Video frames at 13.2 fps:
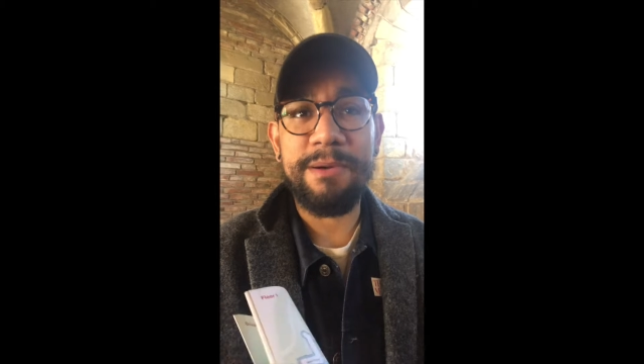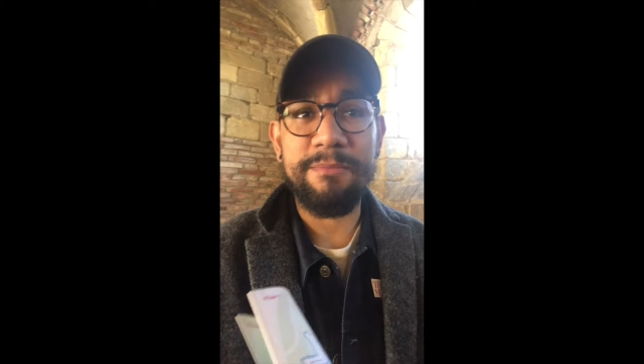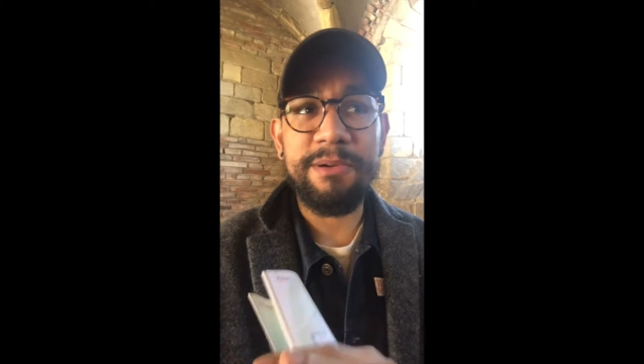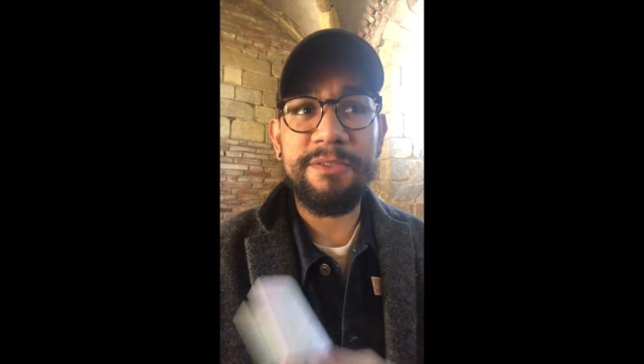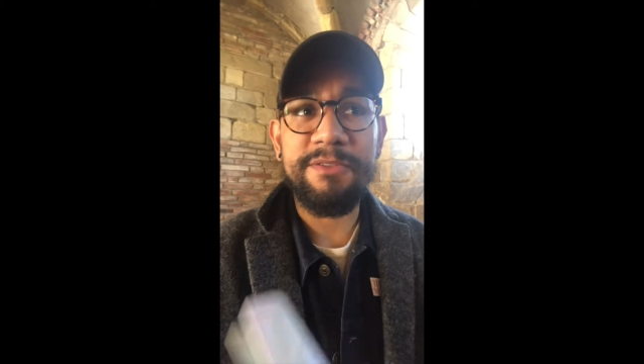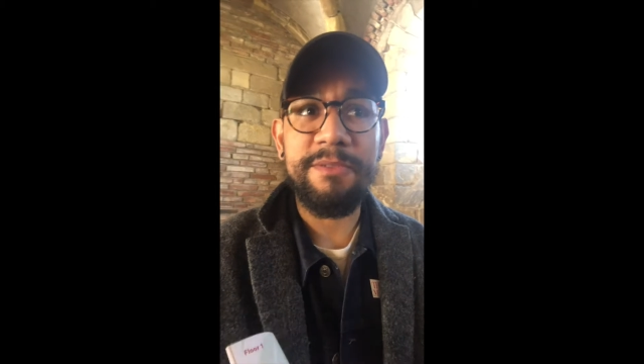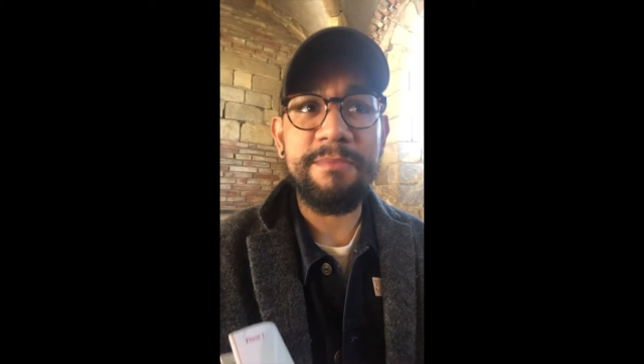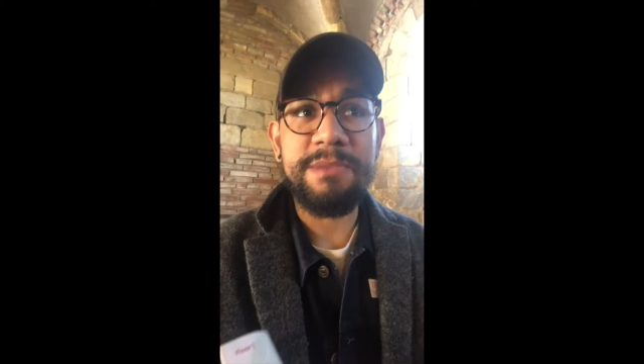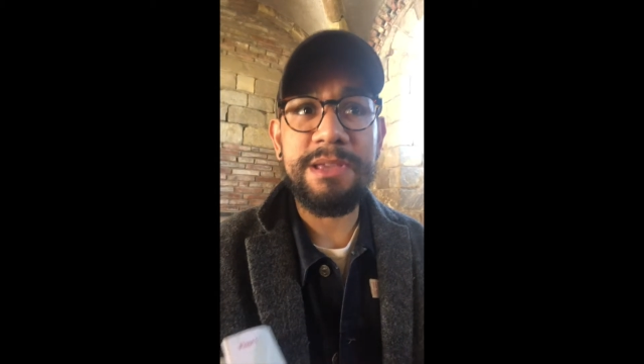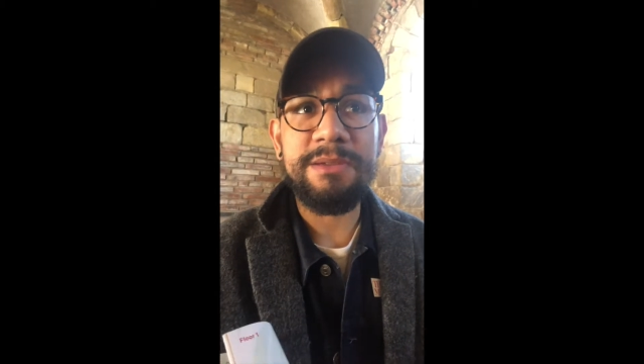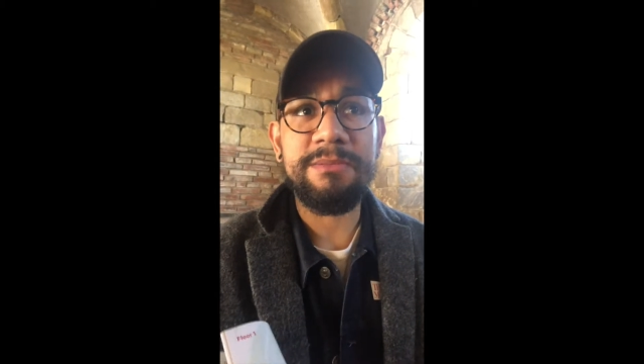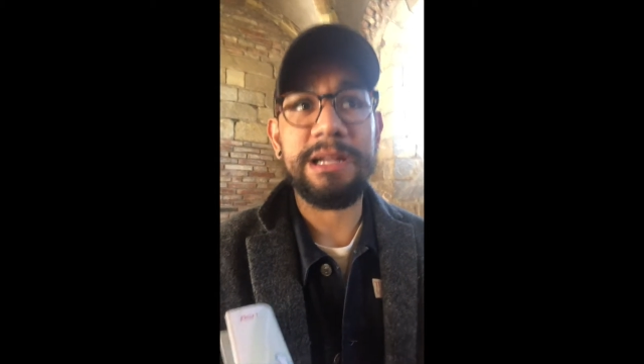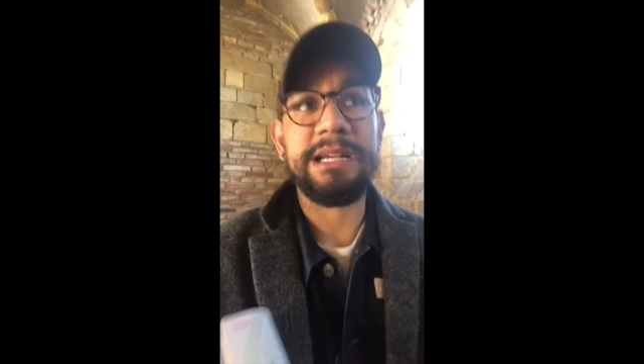But for
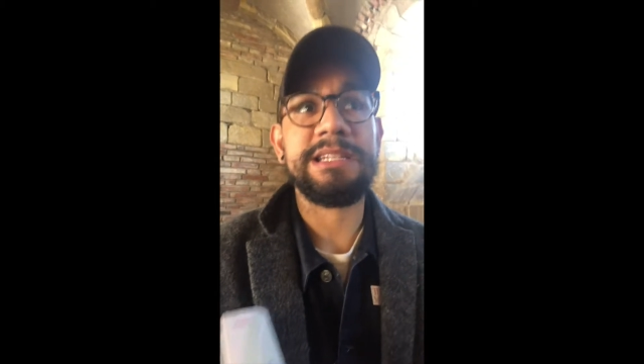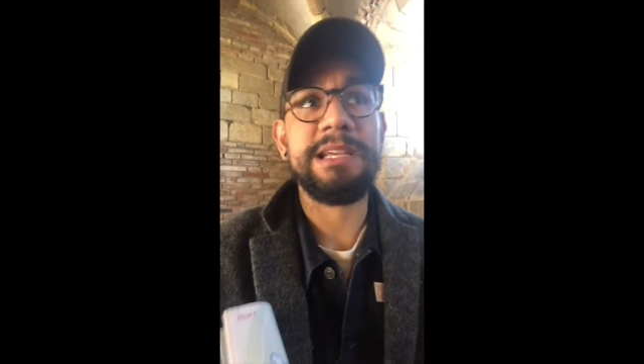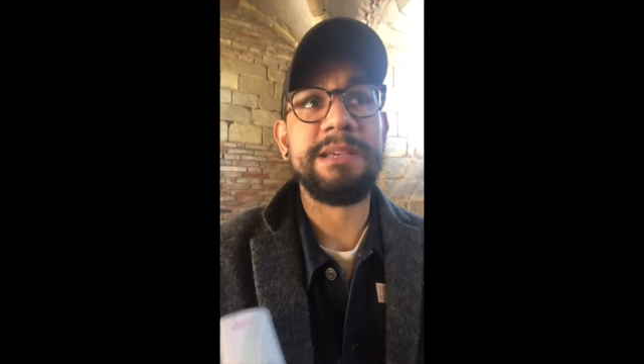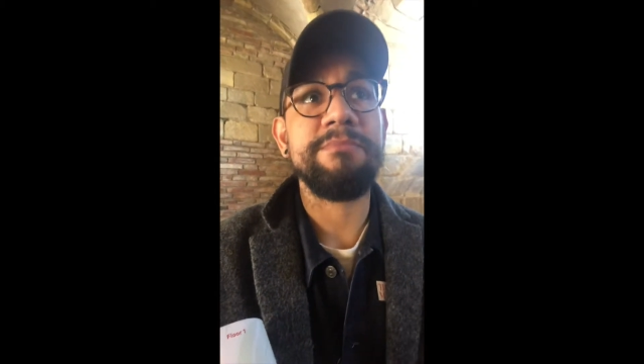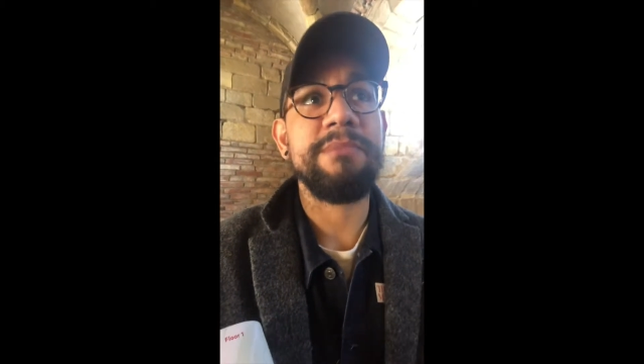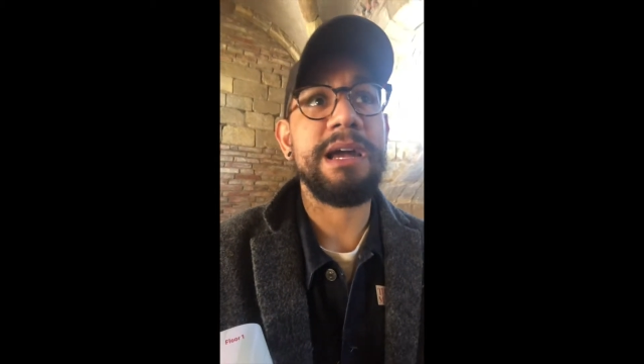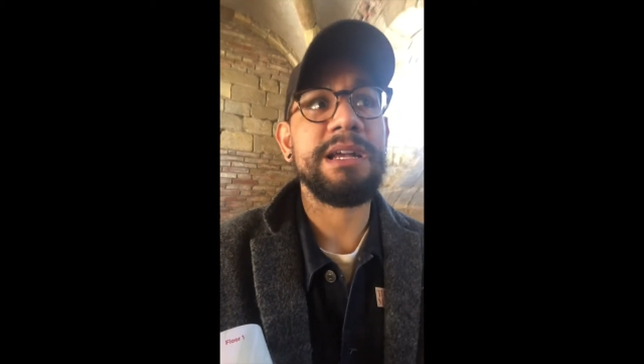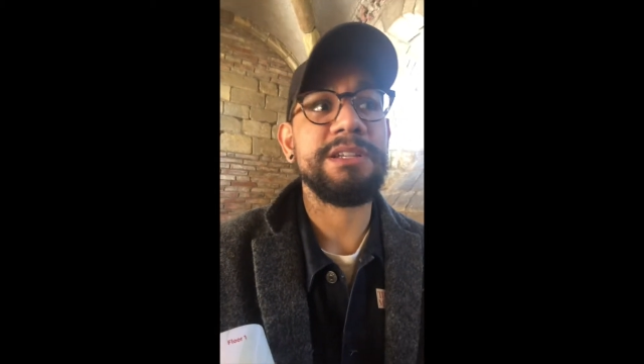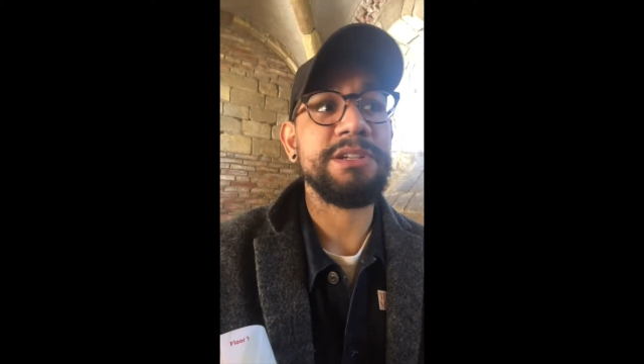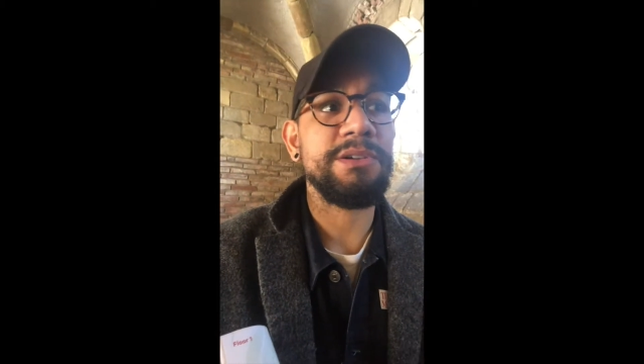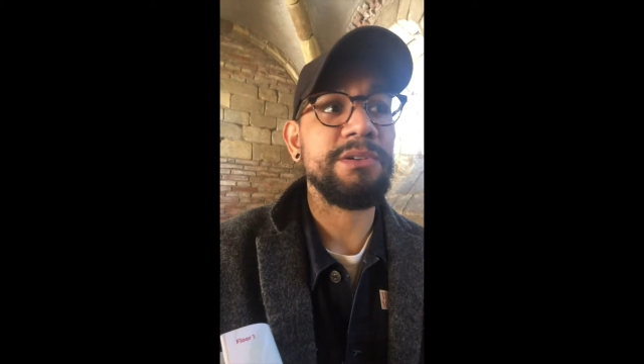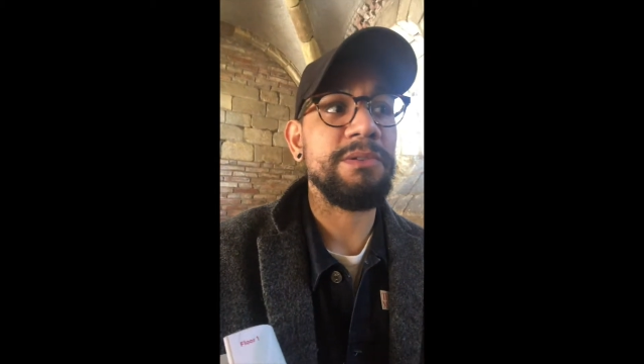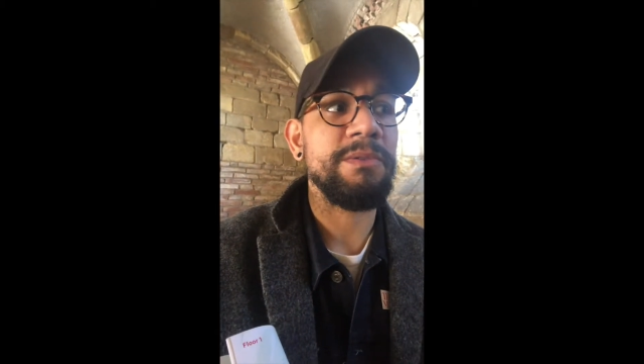me, when I say
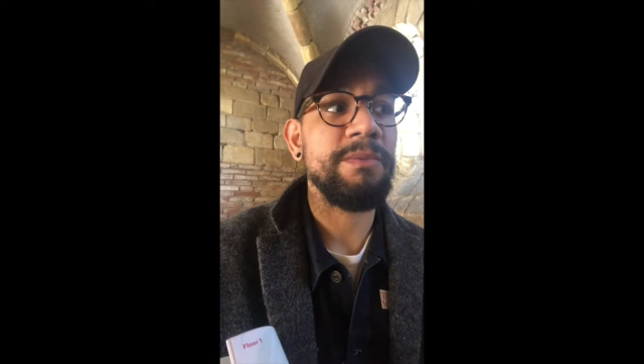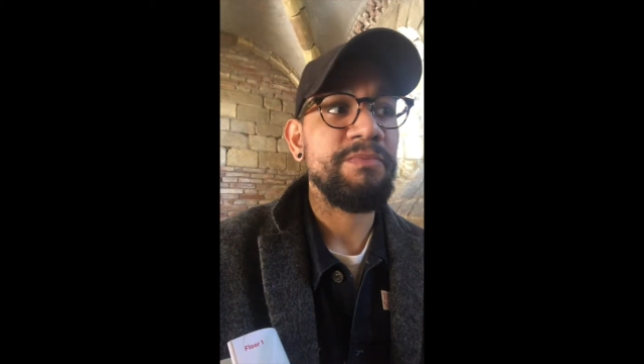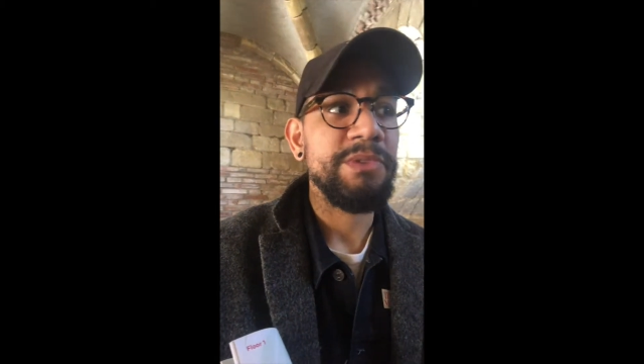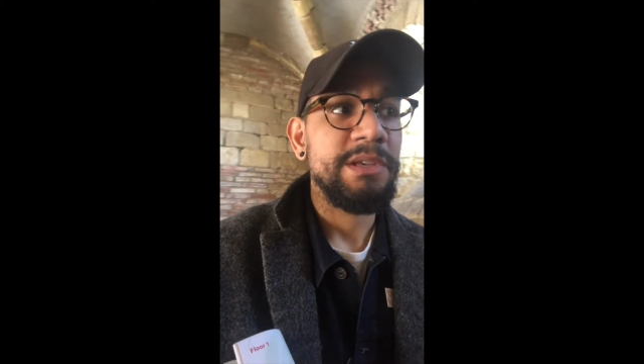magical,